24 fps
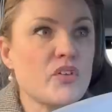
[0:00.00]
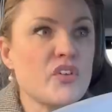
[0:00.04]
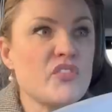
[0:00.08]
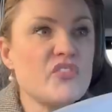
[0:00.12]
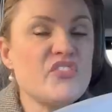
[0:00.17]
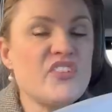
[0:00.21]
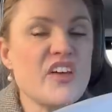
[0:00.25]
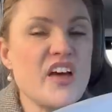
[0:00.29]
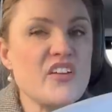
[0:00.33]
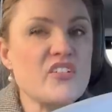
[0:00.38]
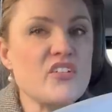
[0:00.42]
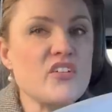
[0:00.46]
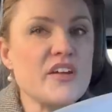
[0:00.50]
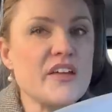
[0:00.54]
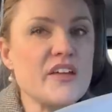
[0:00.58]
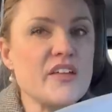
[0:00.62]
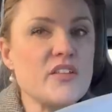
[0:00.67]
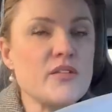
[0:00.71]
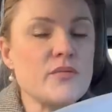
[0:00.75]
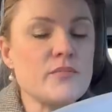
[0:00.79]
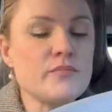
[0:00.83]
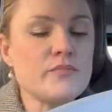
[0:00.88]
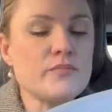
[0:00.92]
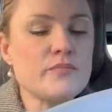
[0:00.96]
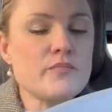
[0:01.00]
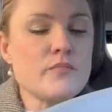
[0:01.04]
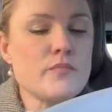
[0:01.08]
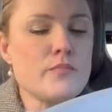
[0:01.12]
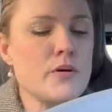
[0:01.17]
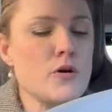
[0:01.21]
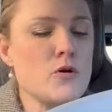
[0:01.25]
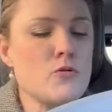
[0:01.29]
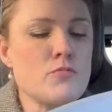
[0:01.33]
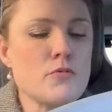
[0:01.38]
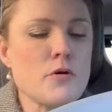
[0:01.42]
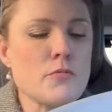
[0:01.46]
Ted will eat them.
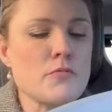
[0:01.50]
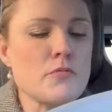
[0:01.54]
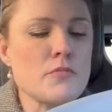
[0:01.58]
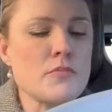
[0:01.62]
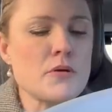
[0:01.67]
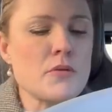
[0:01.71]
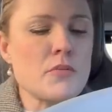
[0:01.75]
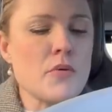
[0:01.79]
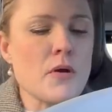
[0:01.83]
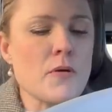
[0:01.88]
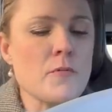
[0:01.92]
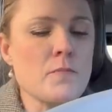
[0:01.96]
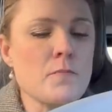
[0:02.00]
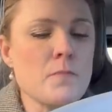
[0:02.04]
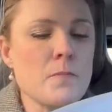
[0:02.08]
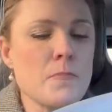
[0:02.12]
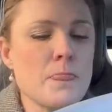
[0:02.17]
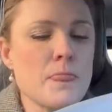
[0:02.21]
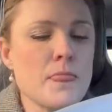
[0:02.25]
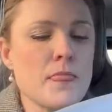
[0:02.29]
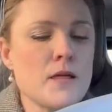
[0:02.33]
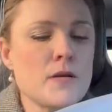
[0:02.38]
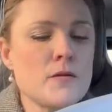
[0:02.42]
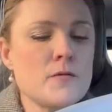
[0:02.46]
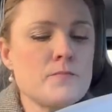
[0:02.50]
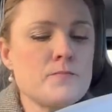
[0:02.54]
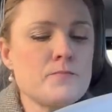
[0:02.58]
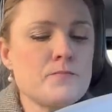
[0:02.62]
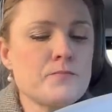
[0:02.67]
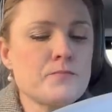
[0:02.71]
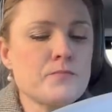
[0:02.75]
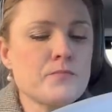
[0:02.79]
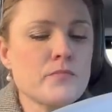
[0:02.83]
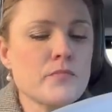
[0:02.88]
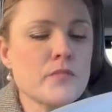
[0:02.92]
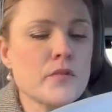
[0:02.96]
Bill probably won't.
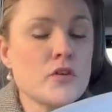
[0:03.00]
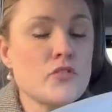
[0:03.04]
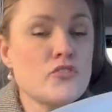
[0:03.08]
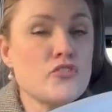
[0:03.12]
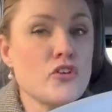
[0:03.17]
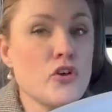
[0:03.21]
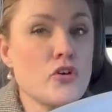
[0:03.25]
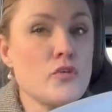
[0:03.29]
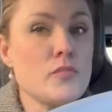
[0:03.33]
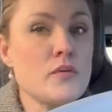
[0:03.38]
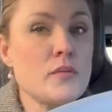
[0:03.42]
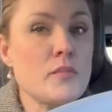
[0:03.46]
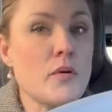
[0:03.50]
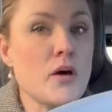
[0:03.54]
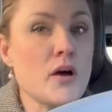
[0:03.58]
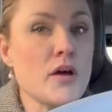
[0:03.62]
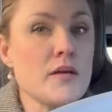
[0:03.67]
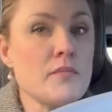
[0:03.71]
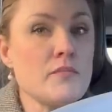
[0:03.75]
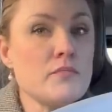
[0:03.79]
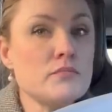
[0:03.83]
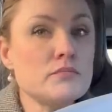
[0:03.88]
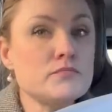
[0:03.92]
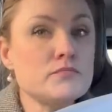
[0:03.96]
Toby might.